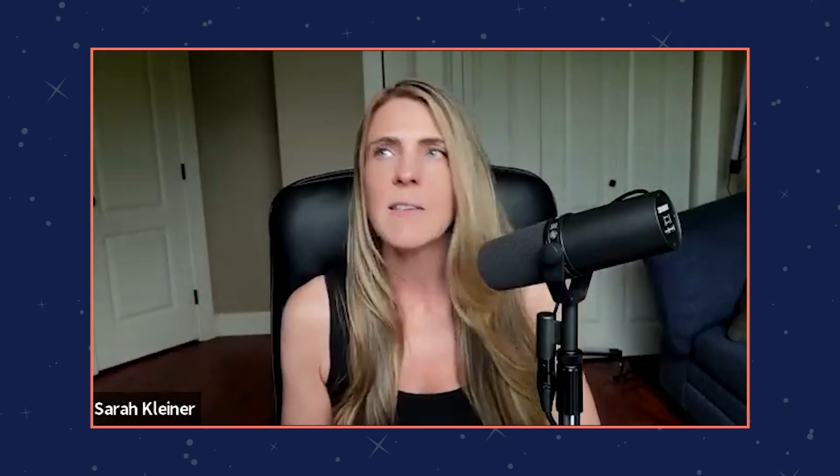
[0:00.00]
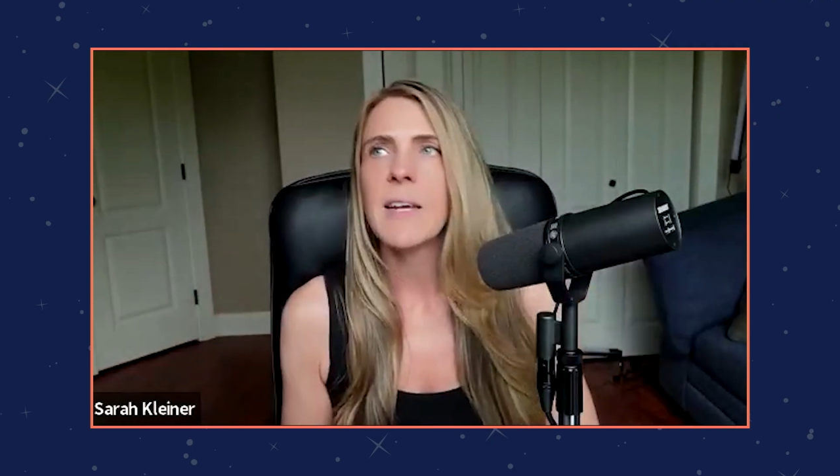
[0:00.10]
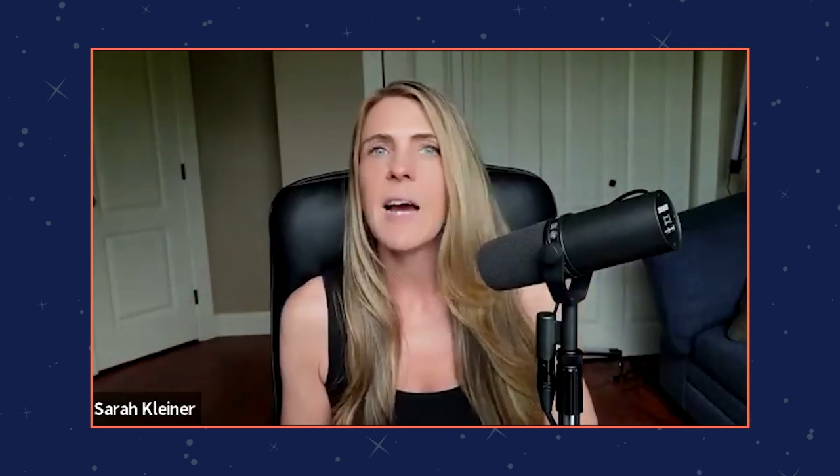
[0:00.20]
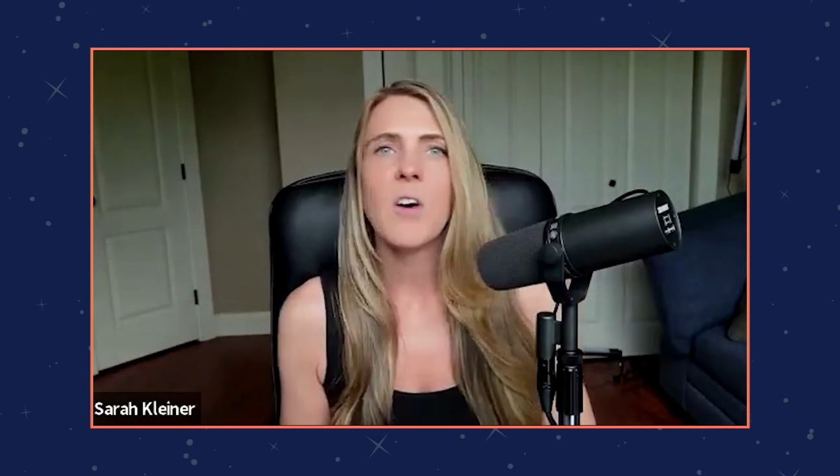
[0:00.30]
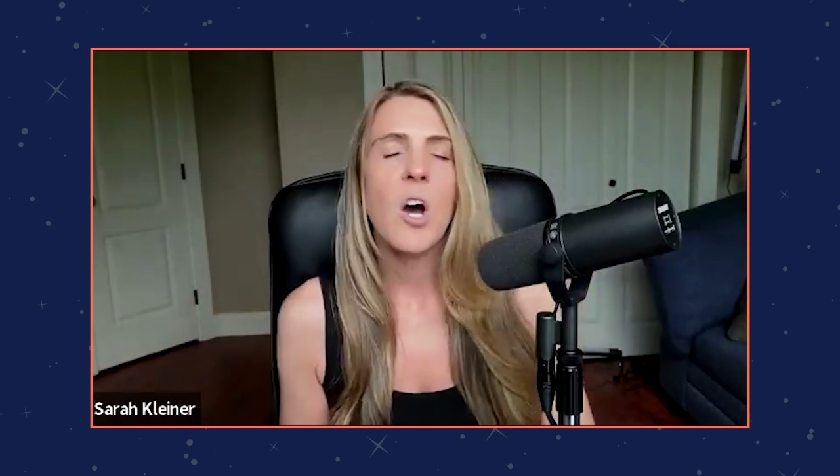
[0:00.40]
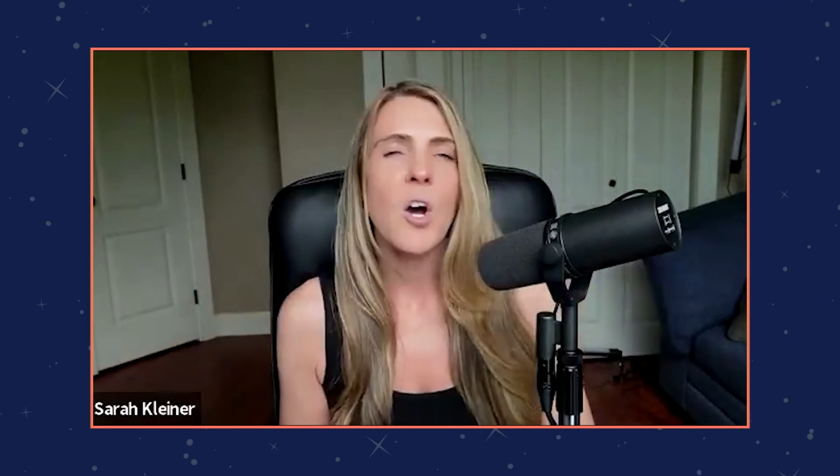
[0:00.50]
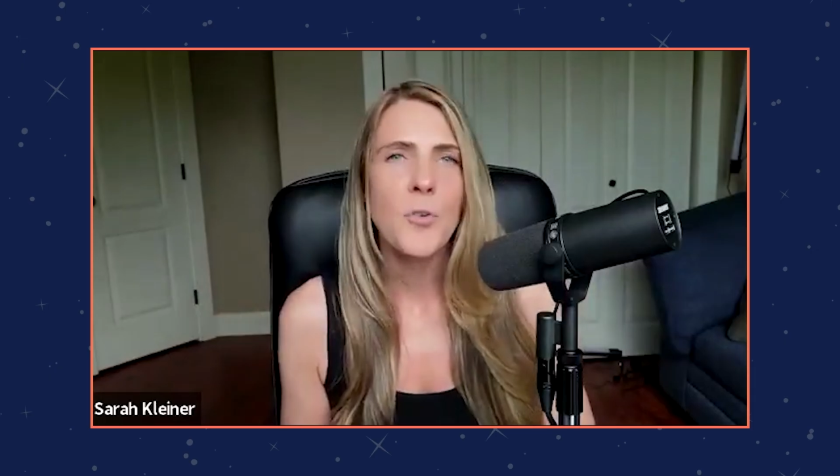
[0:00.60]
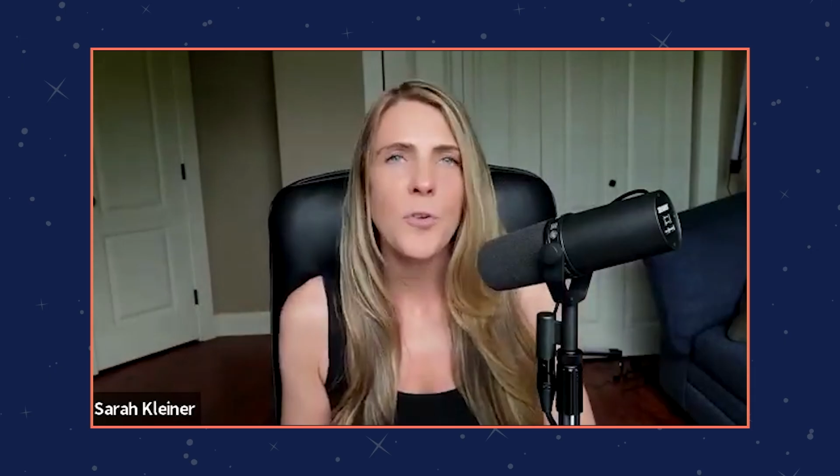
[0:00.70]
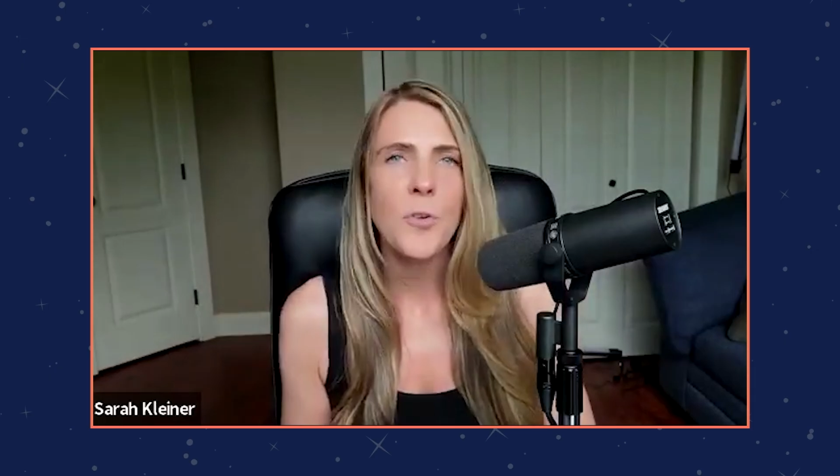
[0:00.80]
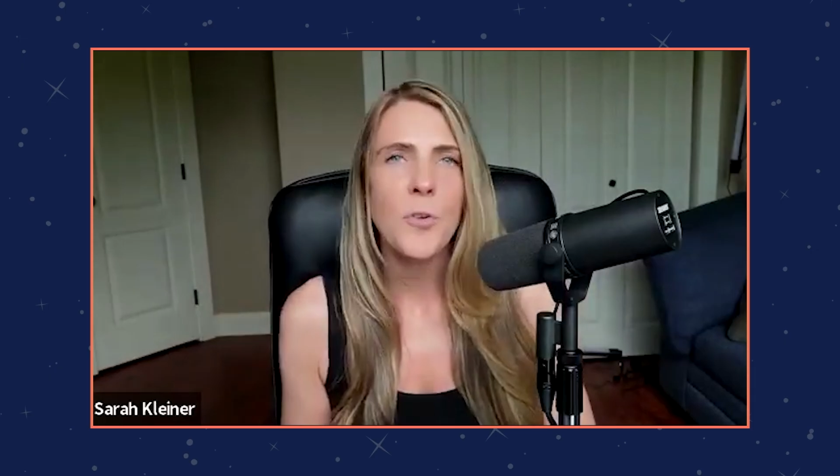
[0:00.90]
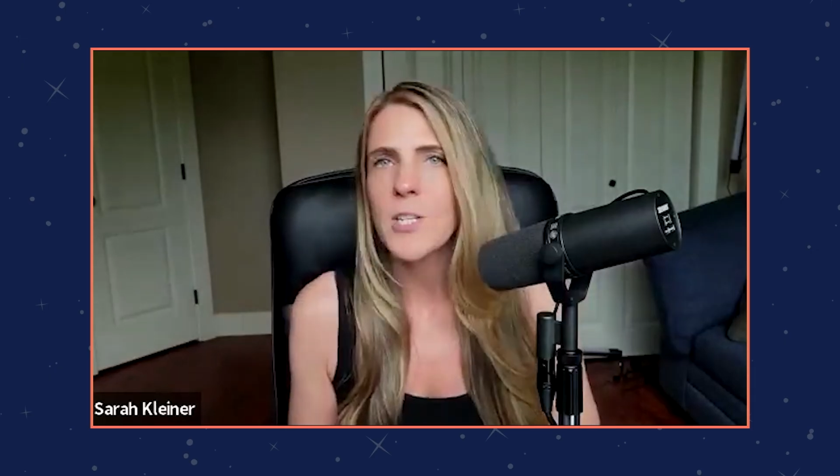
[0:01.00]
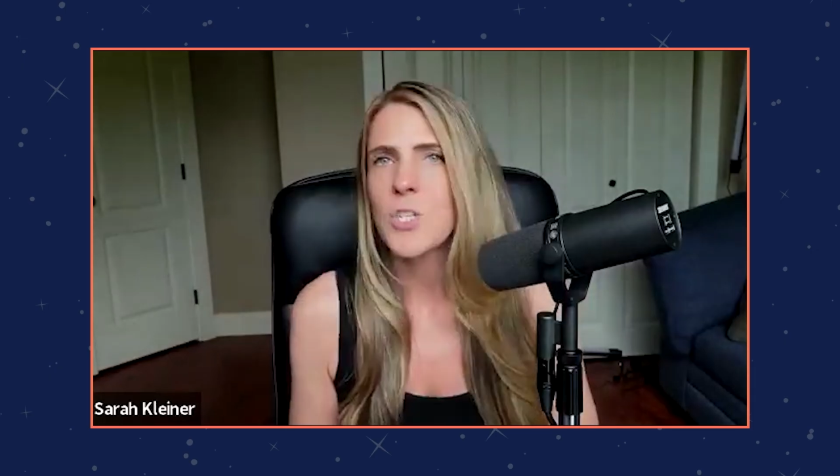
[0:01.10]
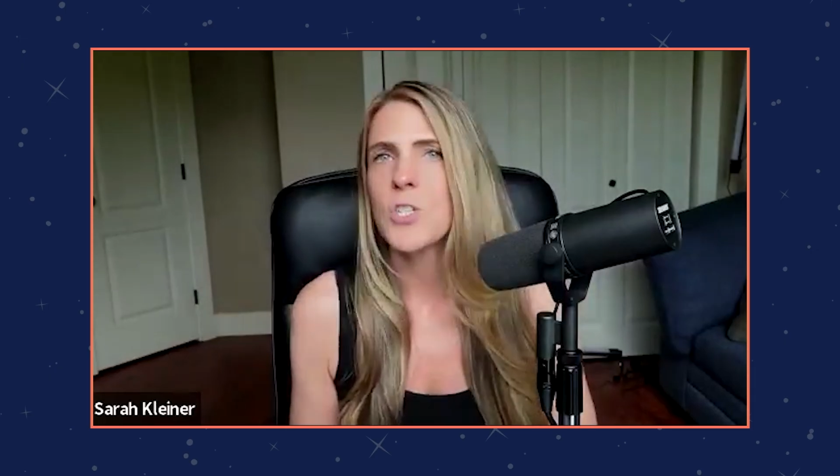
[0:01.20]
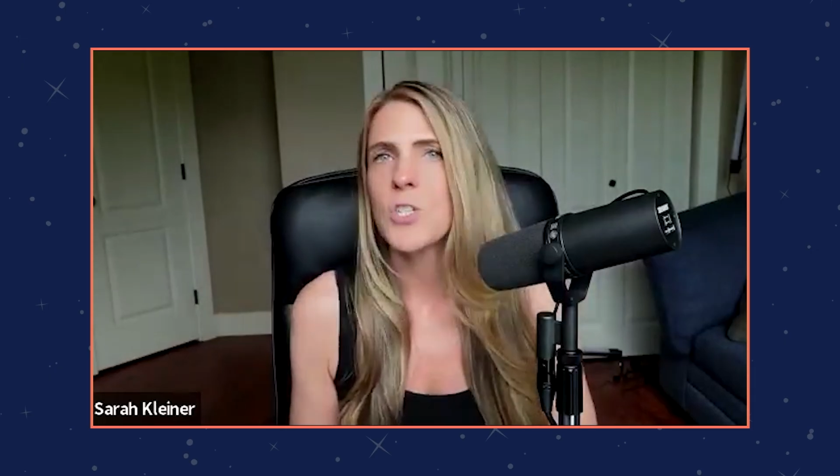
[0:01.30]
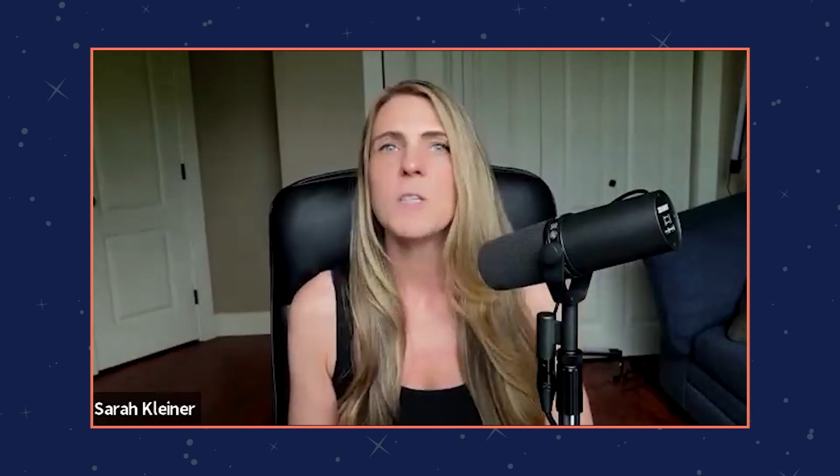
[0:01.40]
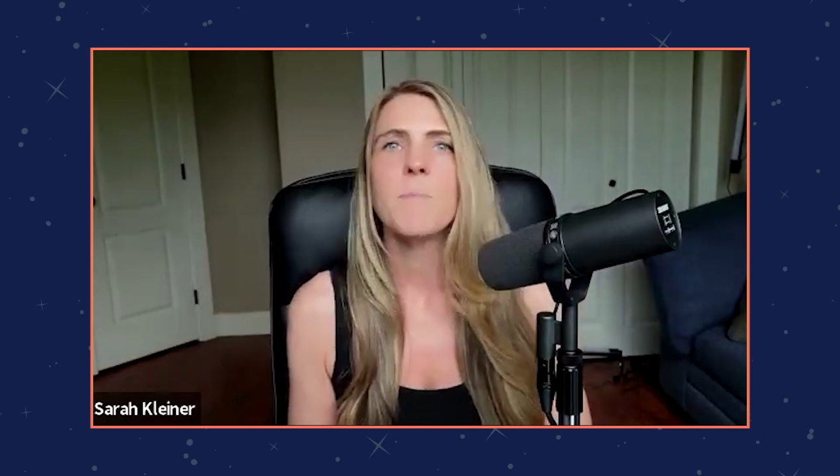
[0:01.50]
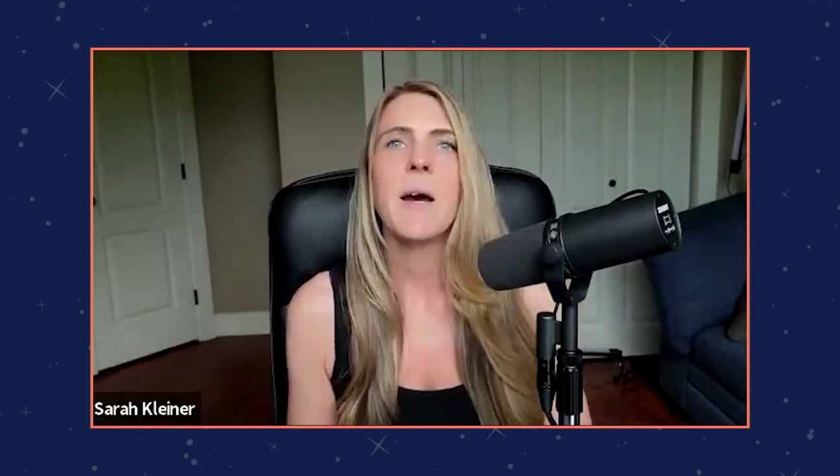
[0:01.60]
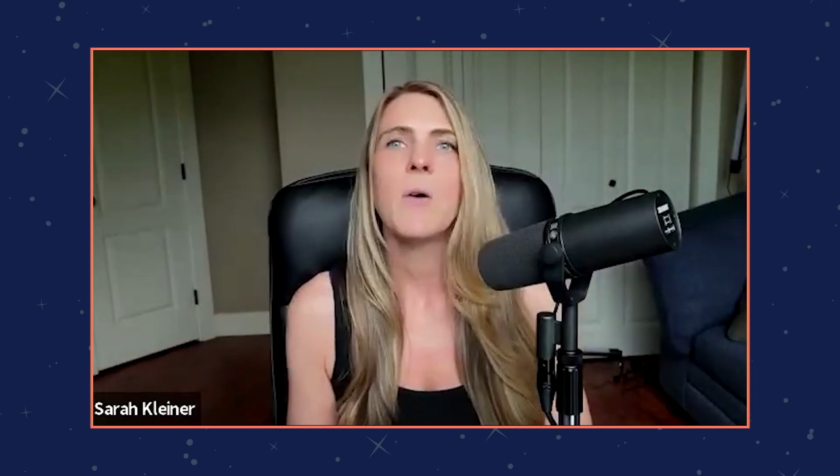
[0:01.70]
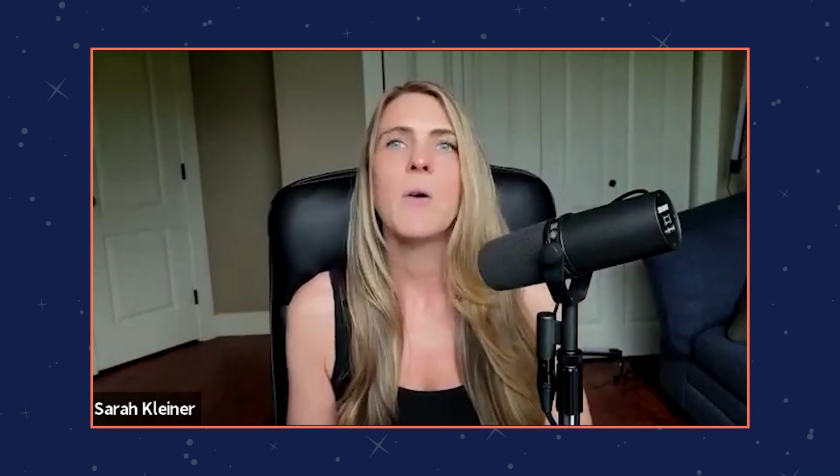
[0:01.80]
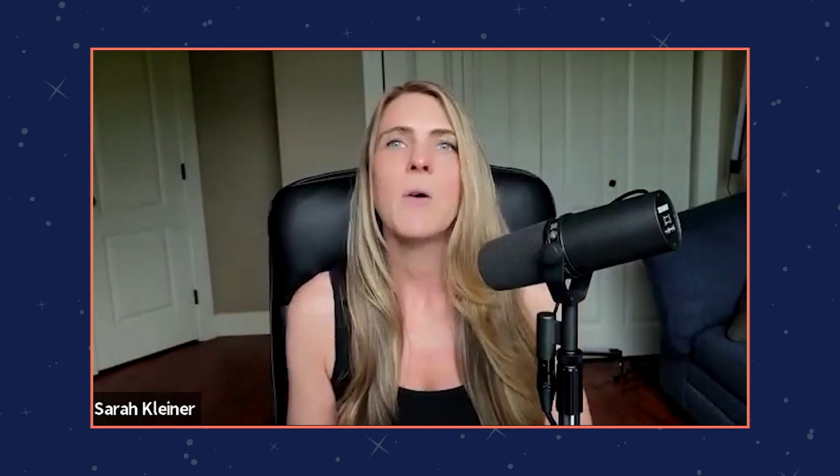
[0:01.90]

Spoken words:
And they have 100 questions about